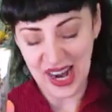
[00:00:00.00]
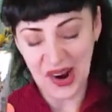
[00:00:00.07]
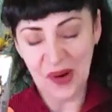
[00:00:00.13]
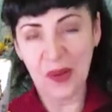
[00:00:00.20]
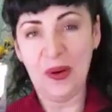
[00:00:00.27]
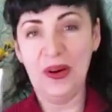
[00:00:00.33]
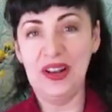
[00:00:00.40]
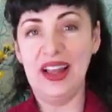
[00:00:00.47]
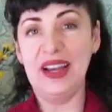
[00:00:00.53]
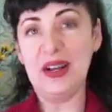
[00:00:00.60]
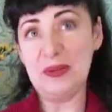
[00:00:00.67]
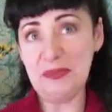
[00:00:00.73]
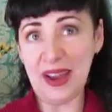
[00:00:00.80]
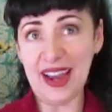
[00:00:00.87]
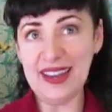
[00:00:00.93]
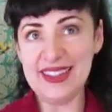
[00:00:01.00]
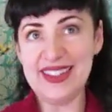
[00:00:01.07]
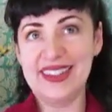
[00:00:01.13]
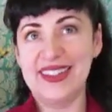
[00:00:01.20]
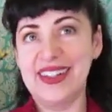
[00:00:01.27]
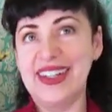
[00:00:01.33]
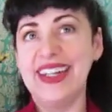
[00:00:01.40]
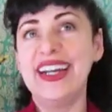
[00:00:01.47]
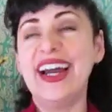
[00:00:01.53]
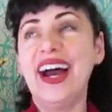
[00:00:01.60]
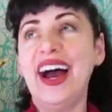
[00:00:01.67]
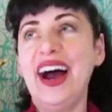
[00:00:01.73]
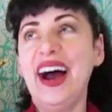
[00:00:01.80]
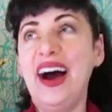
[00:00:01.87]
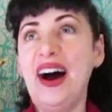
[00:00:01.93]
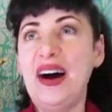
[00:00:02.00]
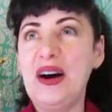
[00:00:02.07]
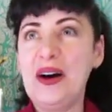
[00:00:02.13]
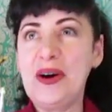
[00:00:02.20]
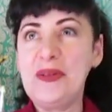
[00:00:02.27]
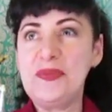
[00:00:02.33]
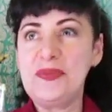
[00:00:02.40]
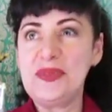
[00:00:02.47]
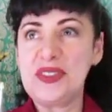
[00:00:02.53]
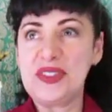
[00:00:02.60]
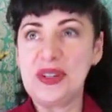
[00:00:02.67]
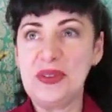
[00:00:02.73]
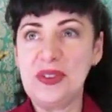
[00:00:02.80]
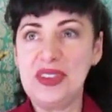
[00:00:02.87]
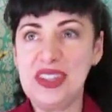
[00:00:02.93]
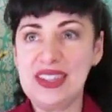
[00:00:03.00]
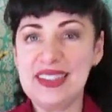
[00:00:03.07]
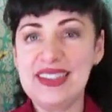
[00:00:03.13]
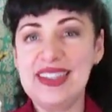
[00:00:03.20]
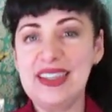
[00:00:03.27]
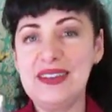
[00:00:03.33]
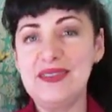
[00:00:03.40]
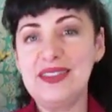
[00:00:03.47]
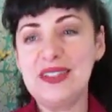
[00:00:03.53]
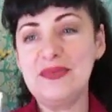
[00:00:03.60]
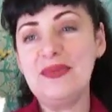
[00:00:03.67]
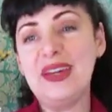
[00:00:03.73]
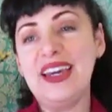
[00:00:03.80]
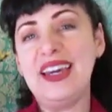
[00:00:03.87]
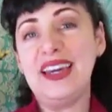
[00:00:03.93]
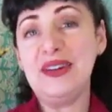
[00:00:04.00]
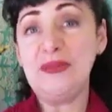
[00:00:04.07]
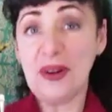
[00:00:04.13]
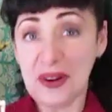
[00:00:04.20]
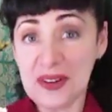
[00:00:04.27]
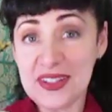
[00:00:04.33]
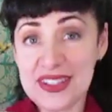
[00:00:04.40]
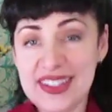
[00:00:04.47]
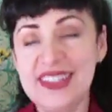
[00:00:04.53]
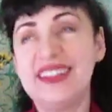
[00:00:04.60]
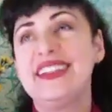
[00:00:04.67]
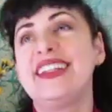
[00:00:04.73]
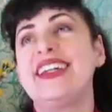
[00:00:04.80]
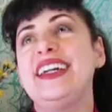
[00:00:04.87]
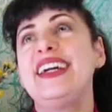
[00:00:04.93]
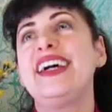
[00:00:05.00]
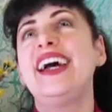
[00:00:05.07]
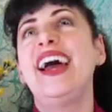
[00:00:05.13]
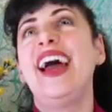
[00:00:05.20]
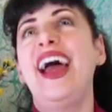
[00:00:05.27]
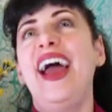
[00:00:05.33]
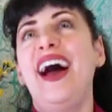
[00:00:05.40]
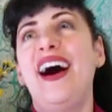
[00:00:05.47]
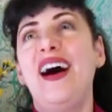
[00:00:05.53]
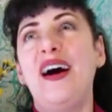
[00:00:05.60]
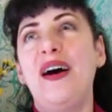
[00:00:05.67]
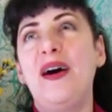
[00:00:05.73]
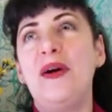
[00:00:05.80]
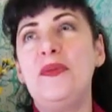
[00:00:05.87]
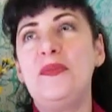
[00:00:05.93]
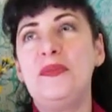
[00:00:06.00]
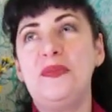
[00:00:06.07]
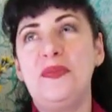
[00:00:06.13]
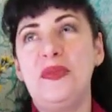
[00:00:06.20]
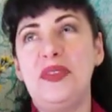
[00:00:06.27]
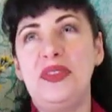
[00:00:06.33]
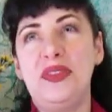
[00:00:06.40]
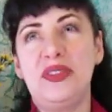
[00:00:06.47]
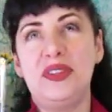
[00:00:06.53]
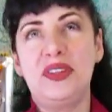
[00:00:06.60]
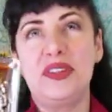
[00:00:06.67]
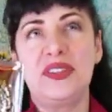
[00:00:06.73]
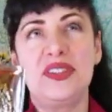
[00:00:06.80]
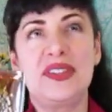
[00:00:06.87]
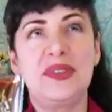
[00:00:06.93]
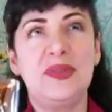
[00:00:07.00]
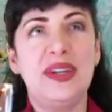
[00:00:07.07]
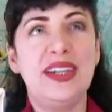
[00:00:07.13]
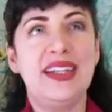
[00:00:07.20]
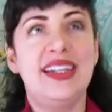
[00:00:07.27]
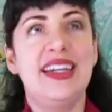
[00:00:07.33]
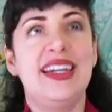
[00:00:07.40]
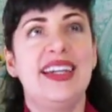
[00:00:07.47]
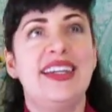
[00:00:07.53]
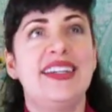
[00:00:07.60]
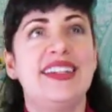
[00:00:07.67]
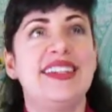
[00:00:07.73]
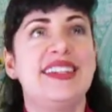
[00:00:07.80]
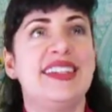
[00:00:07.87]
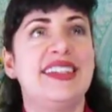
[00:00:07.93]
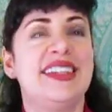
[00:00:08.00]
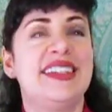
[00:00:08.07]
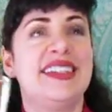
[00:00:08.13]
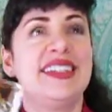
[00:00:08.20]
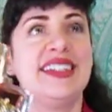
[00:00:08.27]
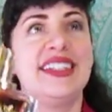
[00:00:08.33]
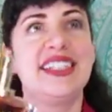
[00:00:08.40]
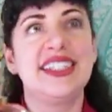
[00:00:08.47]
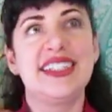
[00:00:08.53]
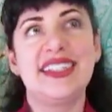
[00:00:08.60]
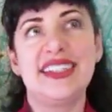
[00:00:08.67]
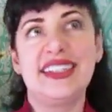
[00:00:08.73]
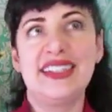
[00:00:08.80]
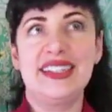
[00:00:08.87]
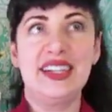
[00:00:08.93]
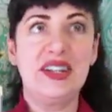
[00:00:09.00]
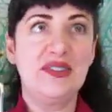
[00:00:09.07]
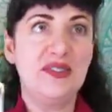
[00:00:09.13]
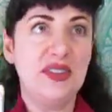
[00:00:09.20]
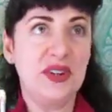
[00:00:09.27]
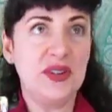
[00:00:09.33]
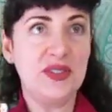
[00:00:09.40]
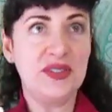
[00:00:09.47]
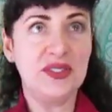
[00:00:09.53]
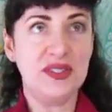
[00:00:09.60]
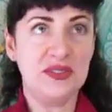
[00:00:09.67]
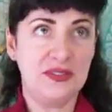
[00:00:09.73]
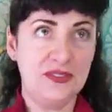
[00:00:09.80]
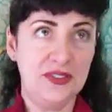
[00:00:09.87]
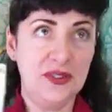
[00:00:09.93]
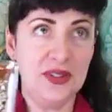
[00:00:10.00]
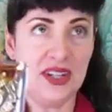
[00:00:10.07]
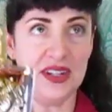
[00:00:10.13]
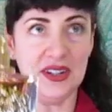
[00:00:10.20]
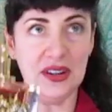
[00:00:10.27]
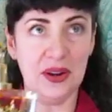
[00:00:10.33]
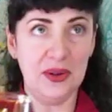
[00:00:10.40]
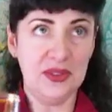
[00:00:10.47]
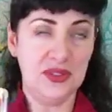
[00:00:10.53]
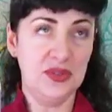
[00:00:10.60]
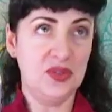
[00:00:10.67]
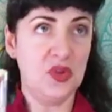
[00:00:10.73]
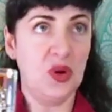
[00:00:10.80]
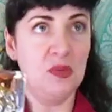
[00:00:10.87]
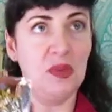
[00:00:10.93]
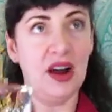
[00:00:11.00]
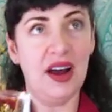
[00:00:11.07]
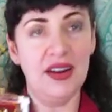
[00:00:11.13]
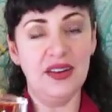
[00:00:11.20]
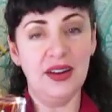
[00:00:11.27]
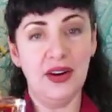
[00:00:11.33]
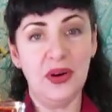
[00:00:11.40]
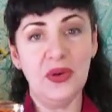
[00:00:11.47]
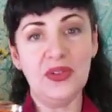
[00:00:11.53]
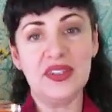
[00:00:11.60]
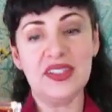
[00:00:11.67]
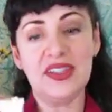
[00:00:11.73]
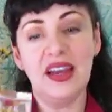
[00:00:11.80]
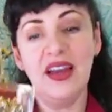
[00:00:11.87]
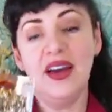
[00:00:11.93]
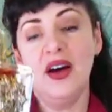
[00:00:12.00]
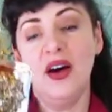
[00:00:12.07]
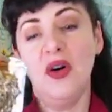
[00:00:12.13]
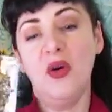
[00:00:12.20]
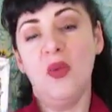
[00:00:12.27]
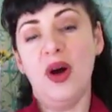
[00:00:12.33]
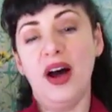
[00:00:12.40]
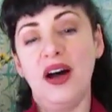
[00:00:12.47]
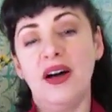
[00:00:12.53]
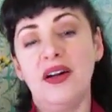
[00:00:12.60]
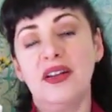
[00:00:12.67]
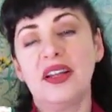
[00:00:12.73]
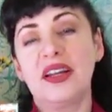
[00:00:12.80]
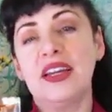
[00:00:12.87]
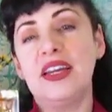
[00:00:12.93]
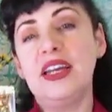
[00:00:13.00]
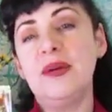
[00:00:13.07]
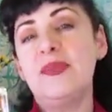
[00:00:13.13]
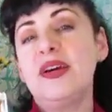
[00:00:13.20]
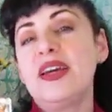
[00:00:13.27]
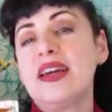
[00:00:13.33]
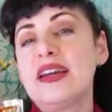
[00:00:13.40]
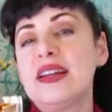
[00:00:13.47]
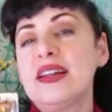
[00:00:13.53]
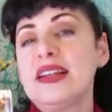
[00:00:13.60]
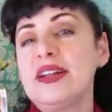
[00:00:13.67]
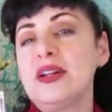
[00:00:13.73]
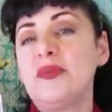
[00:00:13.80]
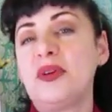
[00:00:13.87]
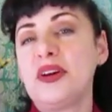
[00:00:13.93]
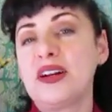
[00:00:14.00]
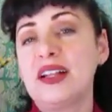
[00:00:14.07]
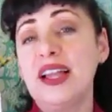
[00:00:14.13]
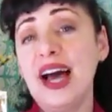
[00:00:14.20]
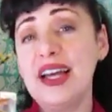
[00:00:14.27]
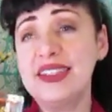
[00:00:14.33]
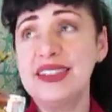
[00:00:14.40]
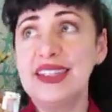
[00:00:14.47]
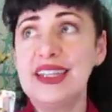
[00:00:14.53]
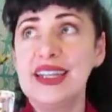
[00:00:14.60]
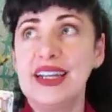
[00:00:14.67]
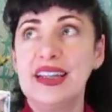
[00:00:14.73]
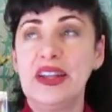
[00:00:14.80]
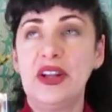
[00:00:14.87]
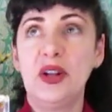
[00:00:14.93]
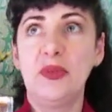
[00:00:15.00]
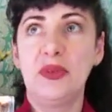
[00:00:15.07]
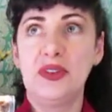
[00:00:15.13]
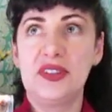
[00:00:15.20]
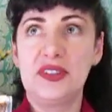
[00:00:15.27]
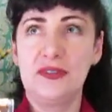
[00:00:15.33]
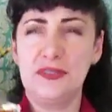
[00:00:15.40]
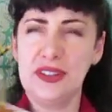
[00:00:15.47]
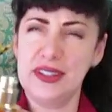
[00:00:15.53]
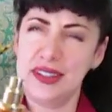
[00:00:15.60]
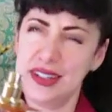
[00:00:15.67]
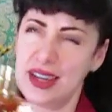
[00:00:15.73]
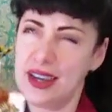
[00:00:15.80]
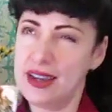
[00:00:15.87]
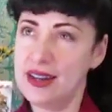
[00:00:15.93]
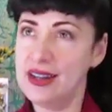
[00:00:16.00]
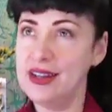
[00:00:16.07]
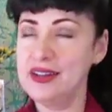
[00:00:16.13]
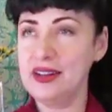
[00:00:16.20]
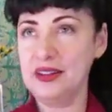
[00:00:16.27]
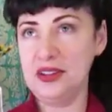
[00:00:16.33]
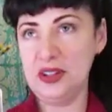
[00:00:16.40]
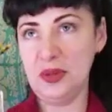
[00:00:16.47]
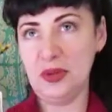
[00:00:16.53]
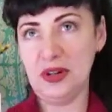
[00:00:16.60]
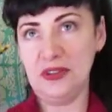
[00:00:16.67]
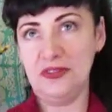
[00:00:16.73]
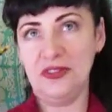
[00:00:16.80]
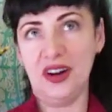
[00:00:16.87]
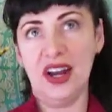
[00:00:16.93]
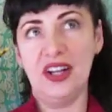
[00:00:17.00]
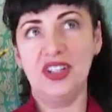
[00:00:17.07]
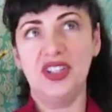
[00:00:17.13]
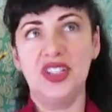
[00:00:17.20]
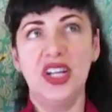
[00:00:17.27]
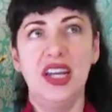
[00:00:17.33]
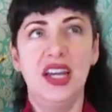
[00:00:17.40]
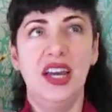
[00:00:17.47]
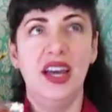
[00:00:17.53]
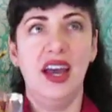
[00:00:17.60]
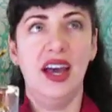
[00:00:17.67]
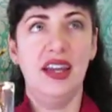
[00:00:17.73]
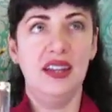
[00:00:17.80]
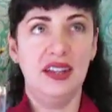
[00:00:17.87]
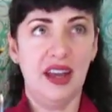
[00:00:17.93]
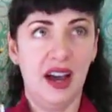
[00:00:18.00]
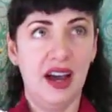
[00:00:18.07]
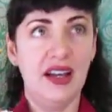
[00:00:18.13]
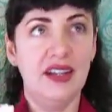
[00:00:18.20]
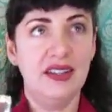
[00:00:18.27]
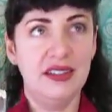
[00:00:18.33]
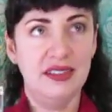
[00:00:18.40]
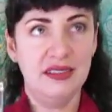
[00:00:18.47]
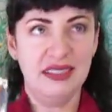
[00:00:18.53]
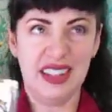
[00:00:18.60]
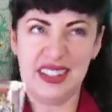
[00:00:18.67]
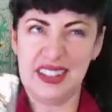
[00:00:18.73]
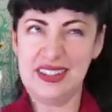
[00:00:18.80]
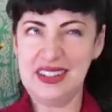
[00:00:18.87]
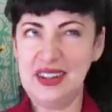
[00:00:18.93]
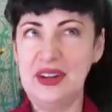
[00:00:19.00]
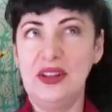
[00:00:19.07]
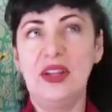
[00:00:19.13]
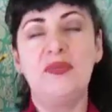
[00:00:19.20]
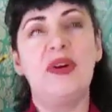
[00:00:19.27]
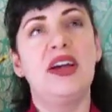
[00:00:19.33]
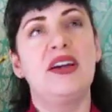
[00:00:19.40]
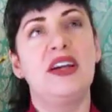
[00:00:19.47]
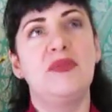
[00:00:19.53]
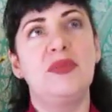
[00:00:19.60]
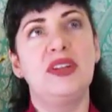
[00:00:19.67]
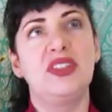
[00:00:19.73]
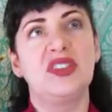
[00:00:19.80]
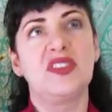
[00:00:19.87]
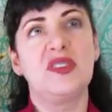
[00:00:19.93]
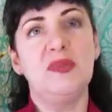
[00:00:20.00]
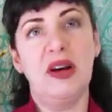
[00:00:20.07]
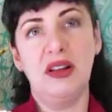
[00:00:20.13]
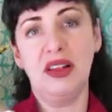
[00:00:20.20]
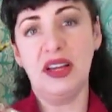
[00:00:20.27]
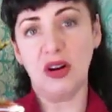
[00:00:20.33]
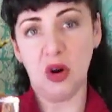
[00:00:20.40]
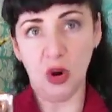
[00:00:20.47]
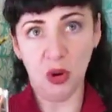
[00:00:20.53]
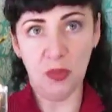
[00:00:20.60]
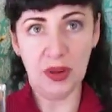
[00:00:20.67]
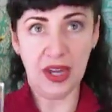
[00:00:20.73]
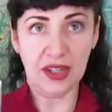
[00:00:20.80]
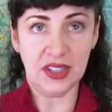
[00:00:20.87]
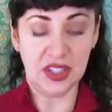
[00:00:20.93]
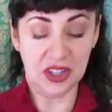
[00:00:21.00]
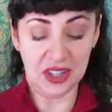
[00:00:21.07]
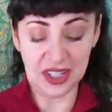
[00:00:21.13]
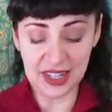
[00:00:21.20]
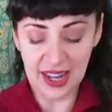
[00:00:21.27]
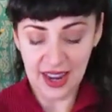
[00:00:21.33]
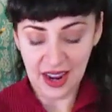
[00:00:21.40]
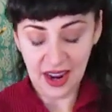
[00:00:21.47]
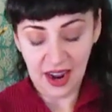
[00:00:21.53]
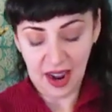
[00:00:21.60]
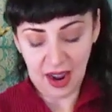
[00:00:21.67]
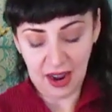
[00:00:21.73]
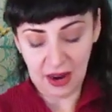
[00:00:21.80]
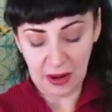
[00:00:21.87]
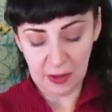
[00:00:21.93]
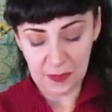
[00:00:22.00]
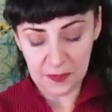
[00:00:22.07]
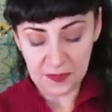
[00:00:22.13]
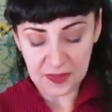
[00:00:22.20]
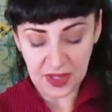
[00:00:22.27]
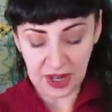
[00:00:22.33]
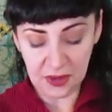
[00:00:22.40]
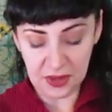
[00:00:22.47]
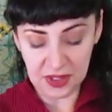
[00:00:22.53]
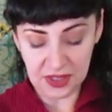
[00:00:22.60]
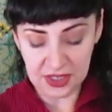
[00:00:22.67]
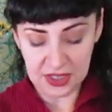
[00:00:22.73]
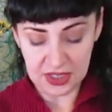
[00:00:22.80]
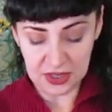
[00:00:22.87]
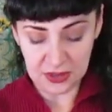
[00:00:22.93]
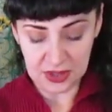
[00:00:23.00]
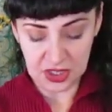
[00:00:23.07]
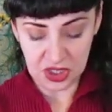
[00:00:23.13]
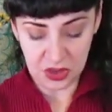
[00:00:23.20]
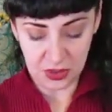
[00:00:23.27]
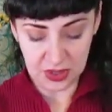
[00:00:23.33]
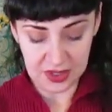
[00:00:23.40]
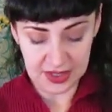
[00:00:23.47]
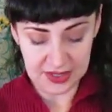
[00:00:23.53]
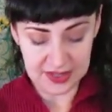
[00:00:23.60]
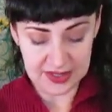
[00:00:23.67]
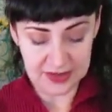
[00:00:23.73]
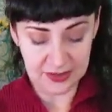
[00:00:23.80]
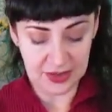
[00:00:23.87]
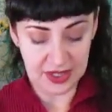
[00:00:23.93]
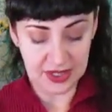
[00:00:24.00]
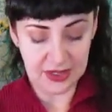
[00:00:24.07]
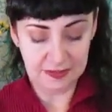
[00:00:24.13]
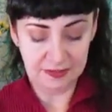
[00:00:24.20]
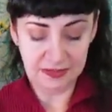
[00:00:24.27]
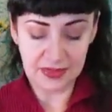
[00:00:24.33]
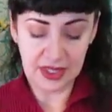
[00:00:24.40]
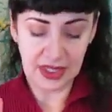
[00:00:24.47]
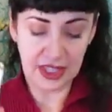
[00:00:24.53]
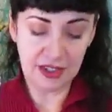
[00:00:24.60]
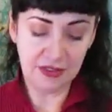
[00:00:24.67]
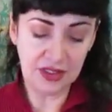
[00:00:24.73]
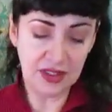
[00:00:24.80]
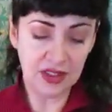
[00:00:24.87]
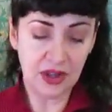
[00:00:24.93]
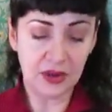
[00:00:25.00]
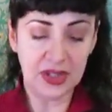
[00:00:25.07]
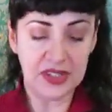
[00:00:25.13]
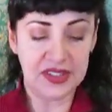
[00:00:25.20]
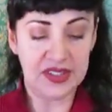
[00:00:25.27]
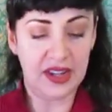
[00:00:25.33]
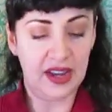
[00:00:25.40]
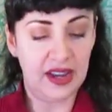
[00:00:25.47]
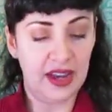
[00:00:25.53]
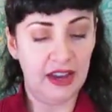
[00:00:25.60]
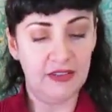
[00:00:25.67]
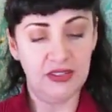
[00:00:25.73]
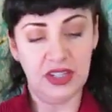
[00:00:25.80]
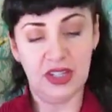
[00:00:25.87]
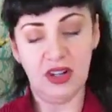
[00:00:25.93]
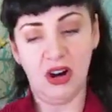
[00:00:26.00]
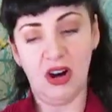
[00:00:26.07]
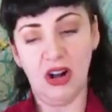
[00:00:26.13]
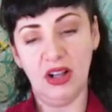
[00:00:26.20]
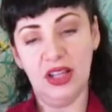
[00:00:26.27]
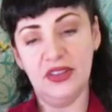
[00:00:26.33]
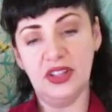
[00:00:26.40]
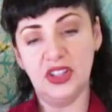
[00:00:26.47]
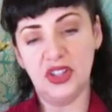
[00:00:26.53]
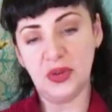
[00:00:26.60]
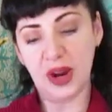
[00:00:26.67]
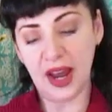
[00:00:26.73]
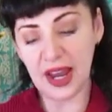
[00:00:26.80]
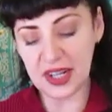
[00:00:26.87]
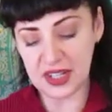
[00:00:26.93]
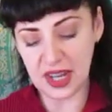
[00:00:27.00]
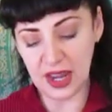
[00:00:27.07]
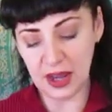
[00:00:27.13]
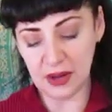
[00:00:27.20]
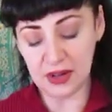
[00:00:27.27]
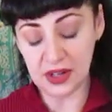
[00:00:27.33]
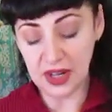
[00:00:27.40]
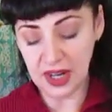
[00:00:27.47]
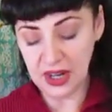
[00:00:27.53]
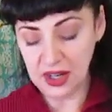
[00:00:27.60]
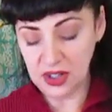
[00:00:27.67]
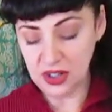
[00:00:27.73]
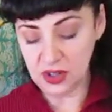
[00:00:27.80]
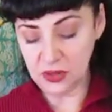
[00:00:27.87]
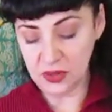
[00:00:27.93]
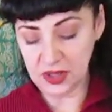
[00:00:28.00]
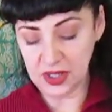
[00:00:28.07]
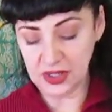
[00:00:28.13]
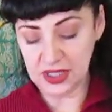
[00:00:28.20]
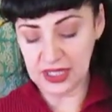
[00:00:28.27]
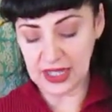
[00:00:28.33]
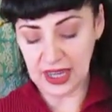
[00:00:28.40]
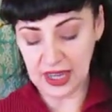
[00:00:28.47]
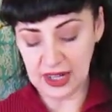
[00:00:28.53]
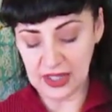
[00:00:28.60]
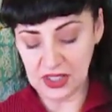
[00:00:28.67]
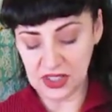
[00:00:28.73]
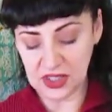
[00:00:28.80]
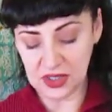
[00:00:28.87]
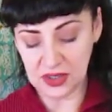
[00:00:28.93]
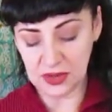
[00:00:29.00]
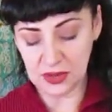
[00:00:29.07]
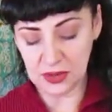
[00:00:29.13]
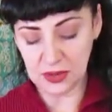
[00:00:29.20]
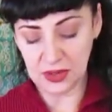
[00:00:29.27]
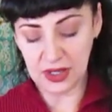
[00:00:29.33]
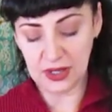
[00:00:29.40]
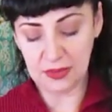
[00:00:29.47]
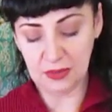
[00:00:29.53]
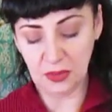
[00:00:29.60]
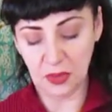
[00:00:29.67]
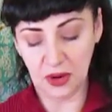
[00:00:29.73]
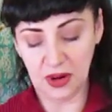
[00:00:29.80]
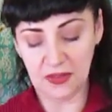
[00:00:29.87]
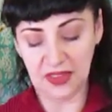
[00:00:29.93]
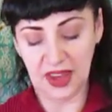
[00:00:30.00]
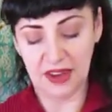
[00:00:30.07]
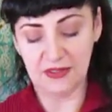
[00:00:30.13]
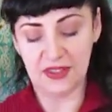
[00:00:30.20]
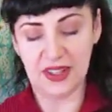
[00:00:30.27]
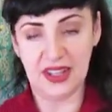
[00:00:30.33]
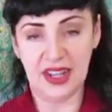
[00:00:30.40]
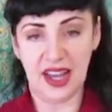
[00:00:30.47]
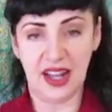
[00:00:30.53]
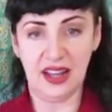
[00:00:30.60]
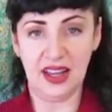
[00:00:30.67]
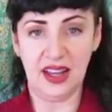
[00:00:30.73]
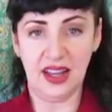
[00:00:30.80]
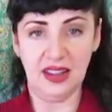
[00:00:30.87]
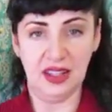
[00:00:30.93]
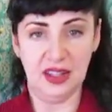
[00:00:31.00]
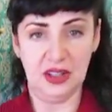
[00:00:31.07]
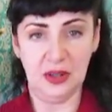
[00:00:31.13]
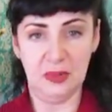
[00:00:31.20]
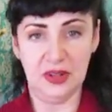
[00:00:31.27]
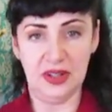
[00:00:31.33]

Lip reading: or like a pastry. So this gives me personally the sweetness and the deliciousness of those foodie notes, those gourmand notes, while keeping it a little more classy, a little more sophisticated, a little more fresh, and not necessarily making me just smell like a whole baked good. I really do enjoy this one, even though it's not heavy at all. And the dry down, you really get into more of that vanilla, a little bit